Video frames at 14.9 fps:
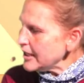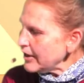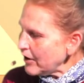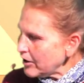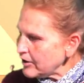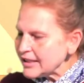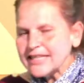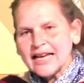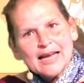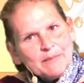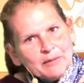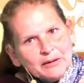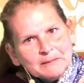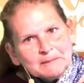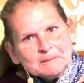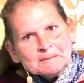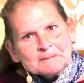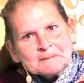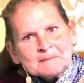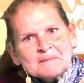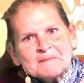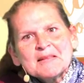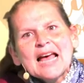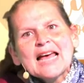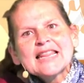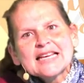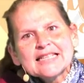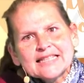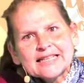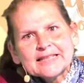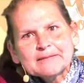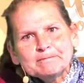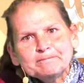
around a table. And they said,